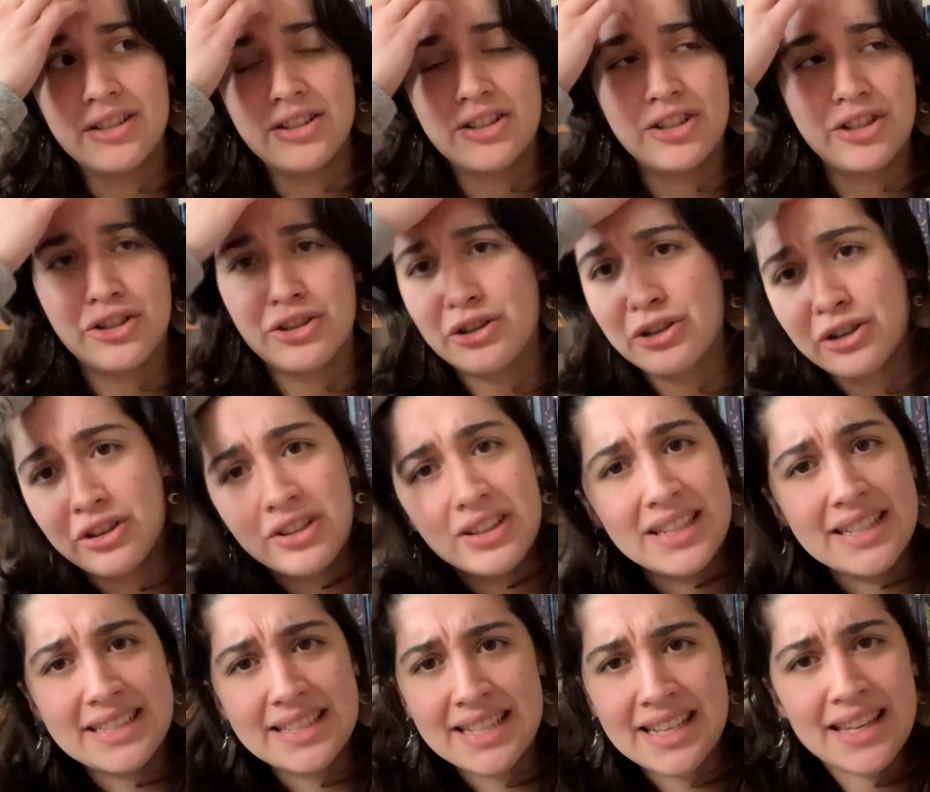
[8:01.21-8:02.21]
your
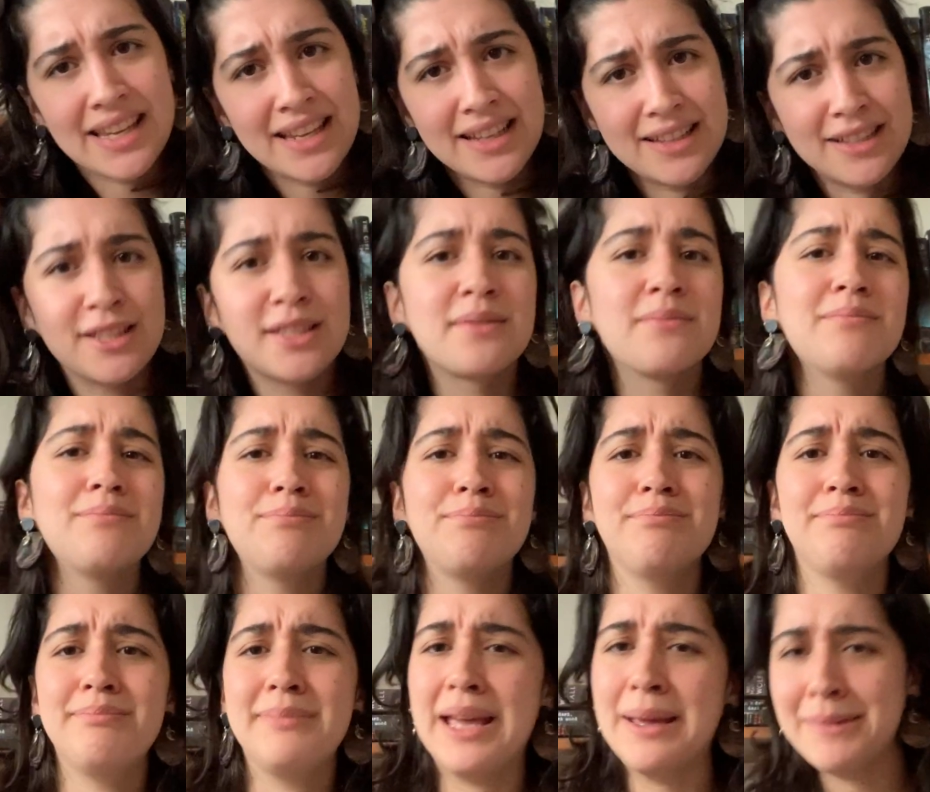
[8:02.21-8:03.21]
early teens,
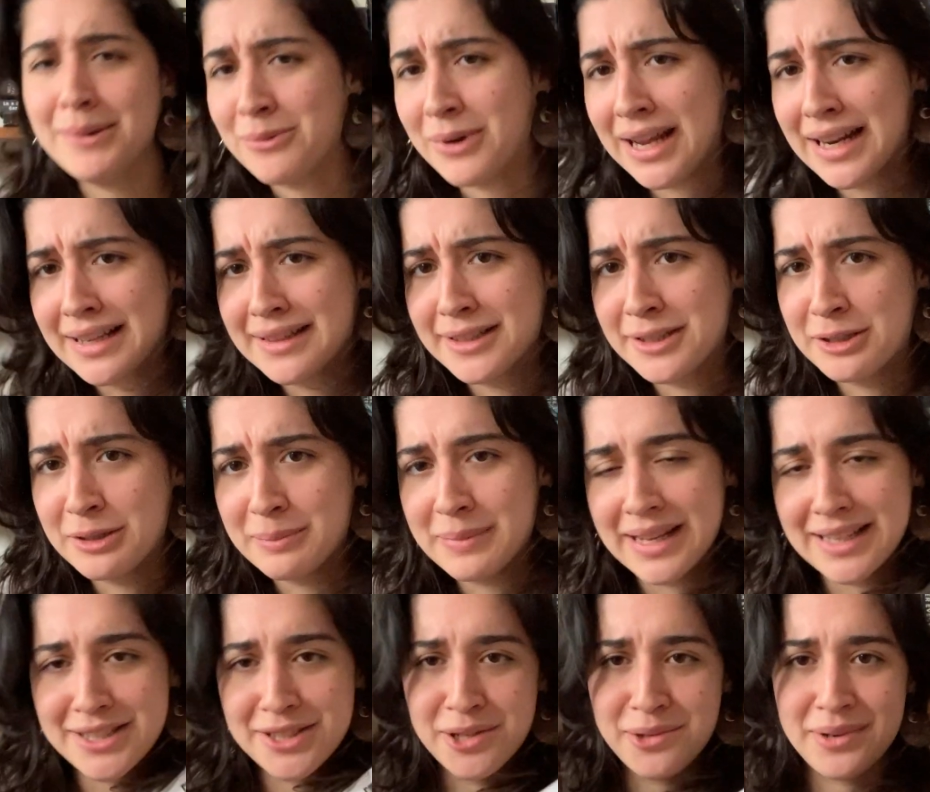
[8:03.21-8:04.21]
maybe wait a little
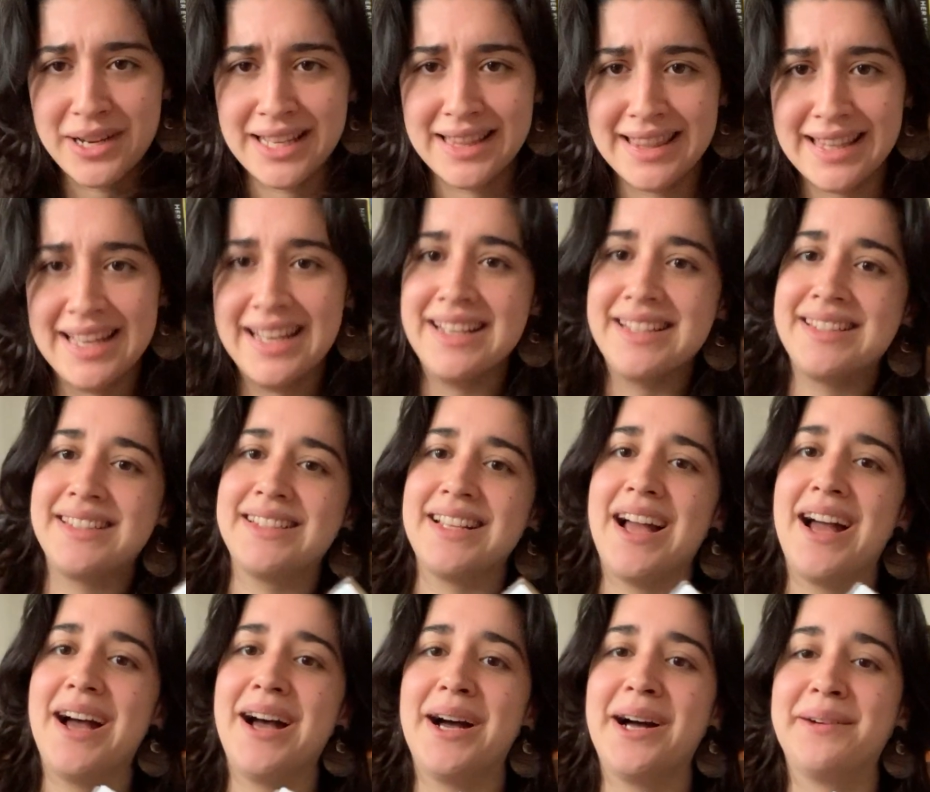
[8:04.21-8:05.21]
bit to read this.
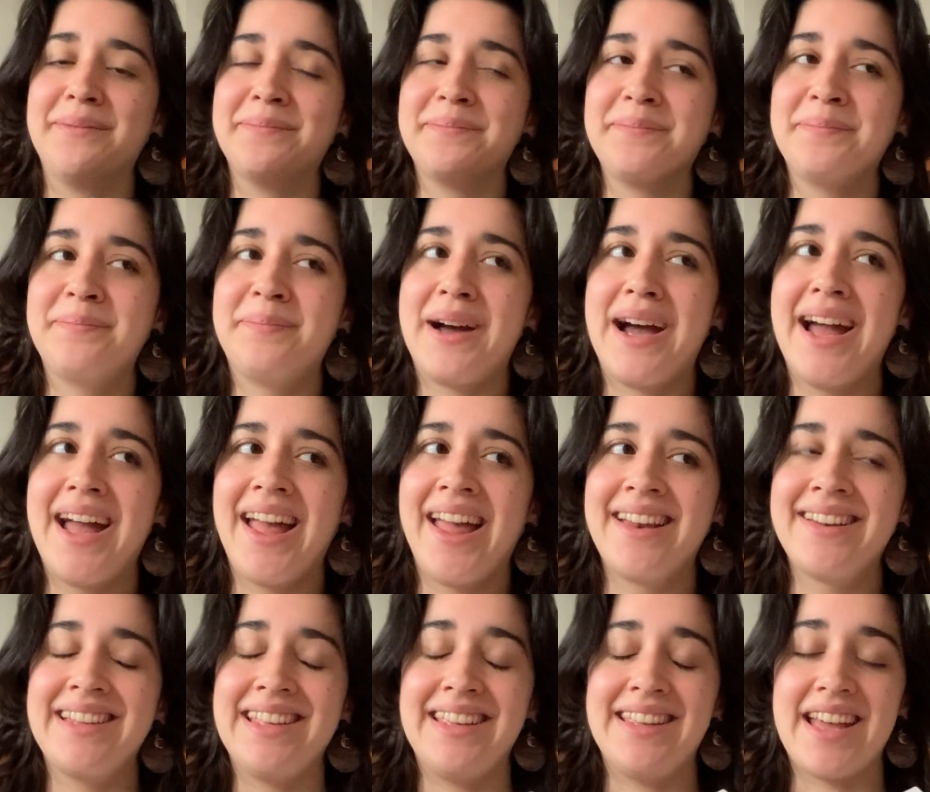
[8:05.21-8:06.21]
But
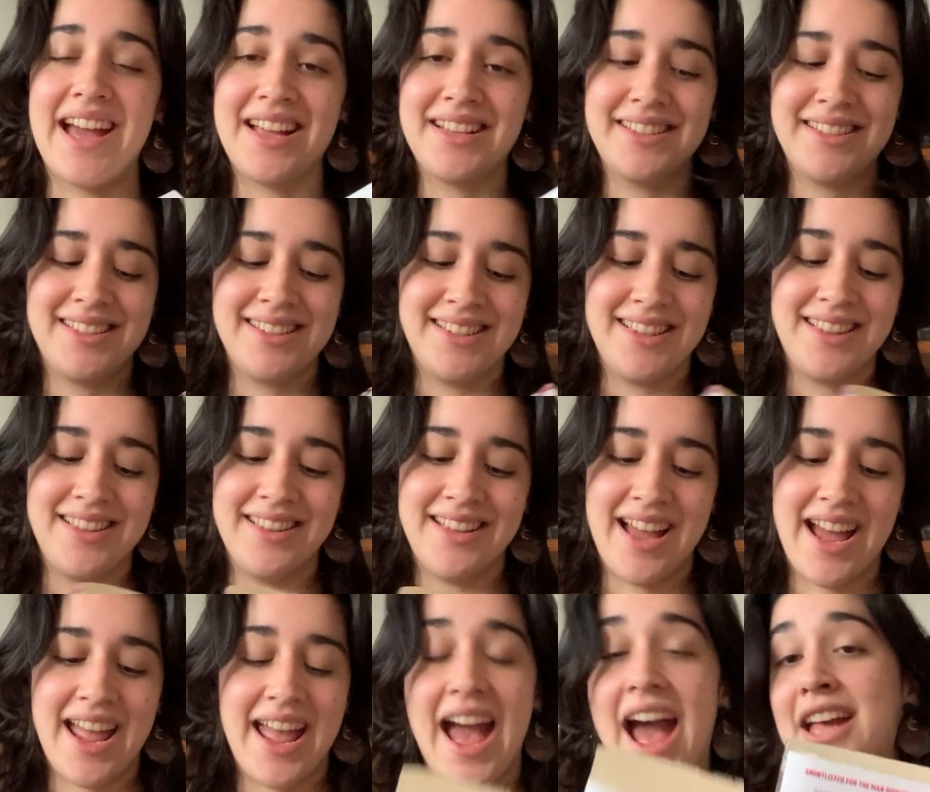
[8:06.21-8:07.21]
yes,
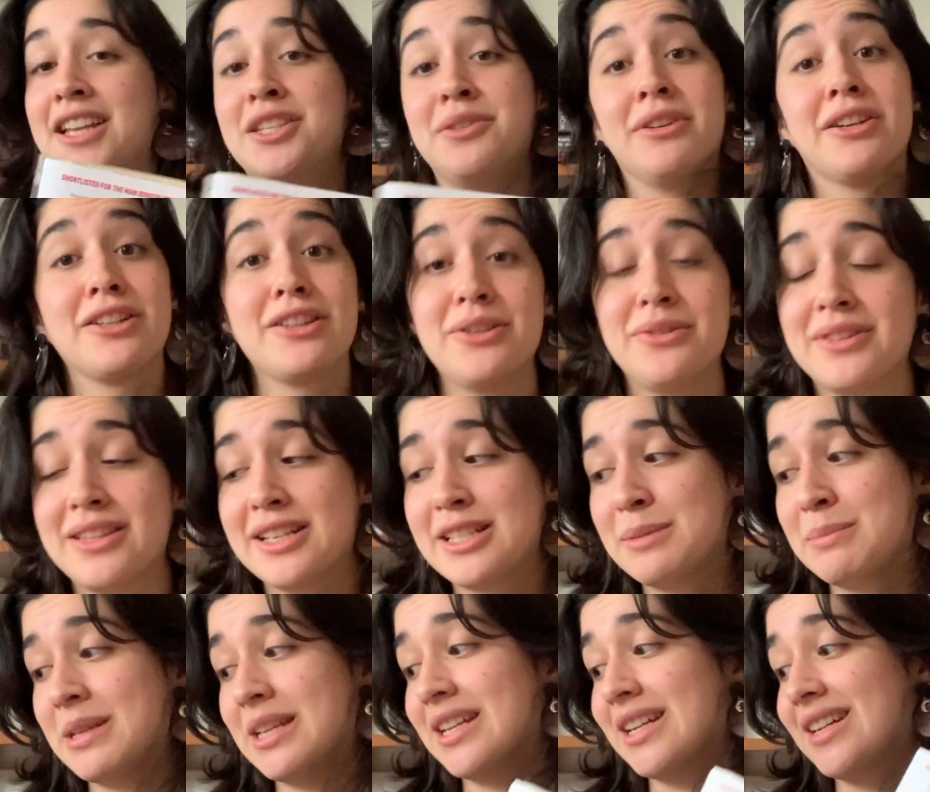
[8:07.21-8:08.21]
I had to include
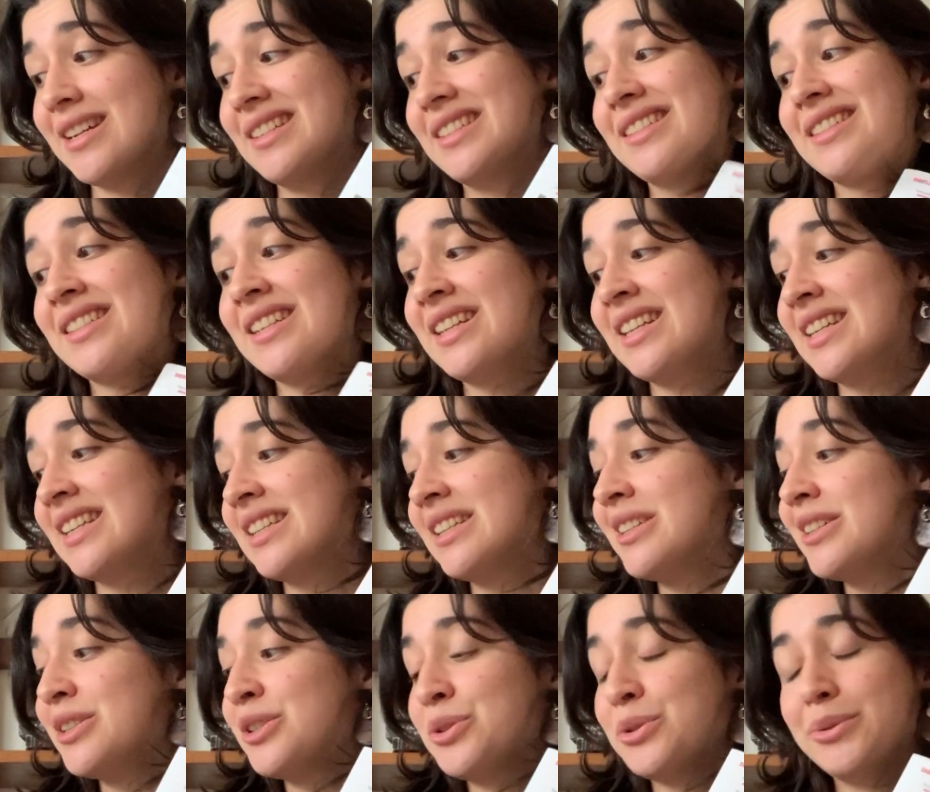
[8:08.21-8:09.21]
this because,
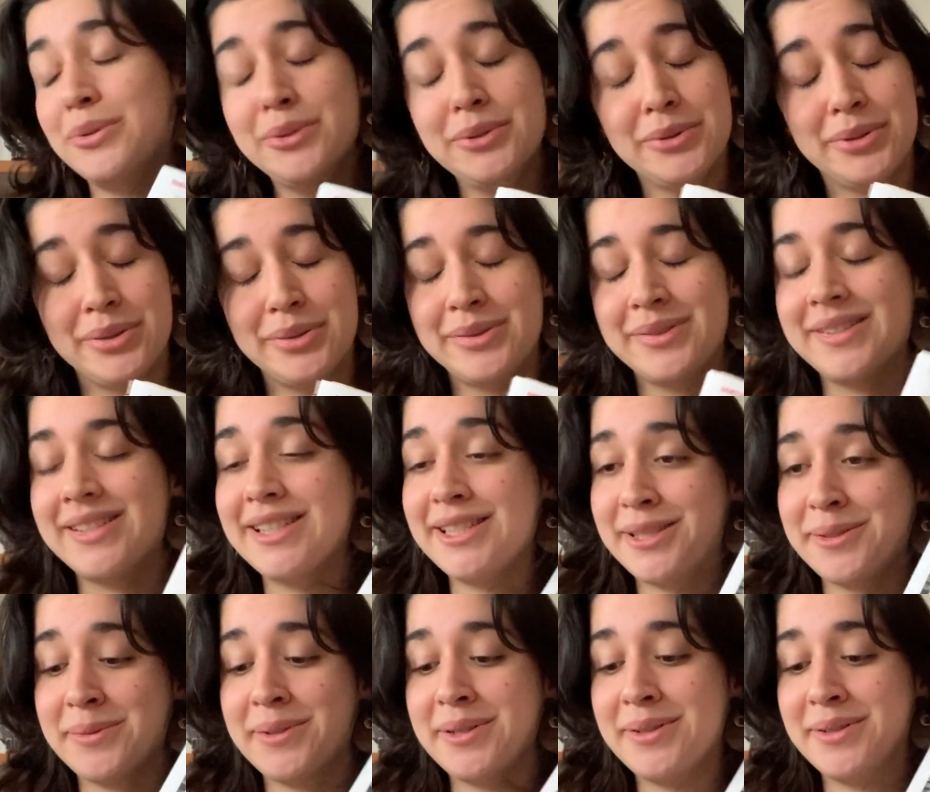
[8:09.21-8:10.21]
oof,
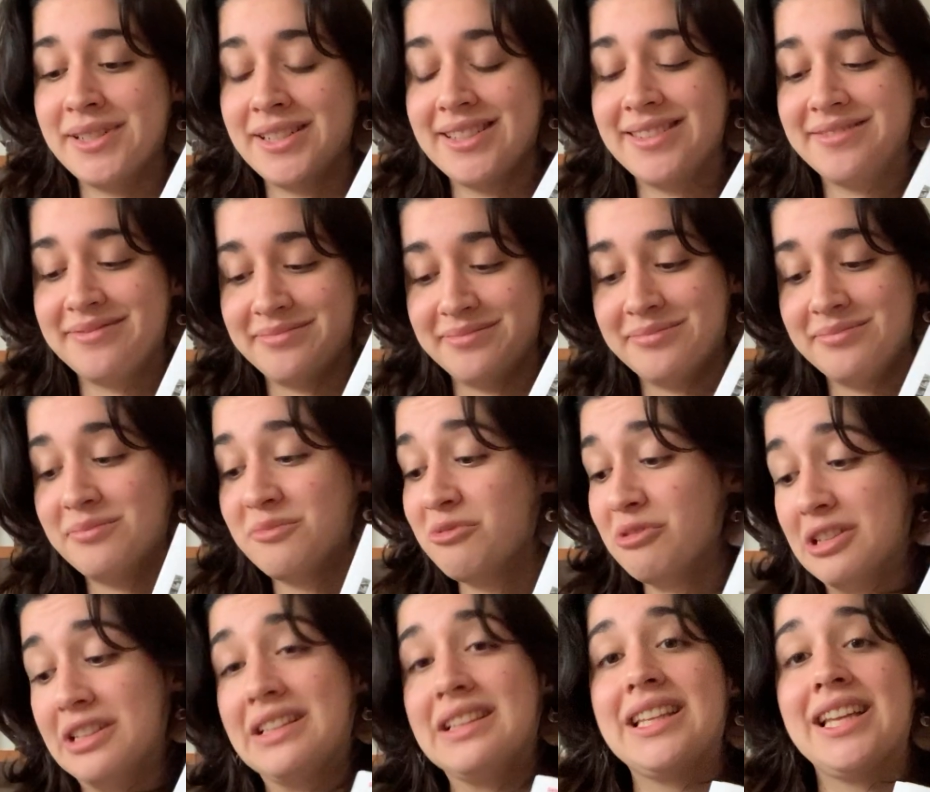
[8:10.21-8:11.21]
this one
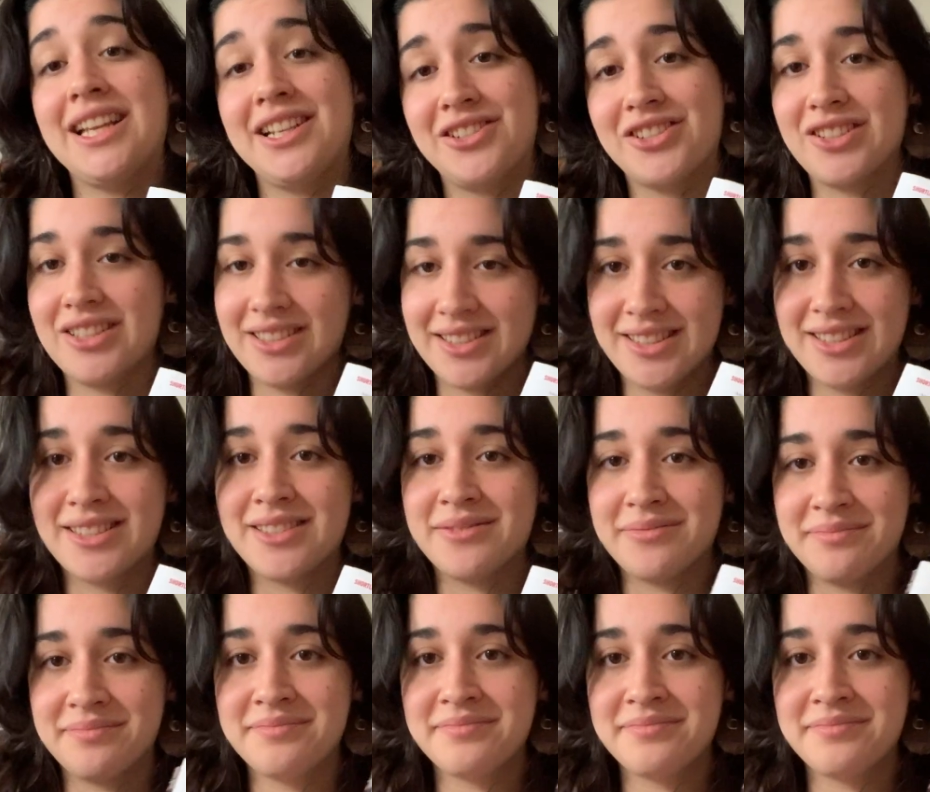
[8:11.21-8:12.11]
really just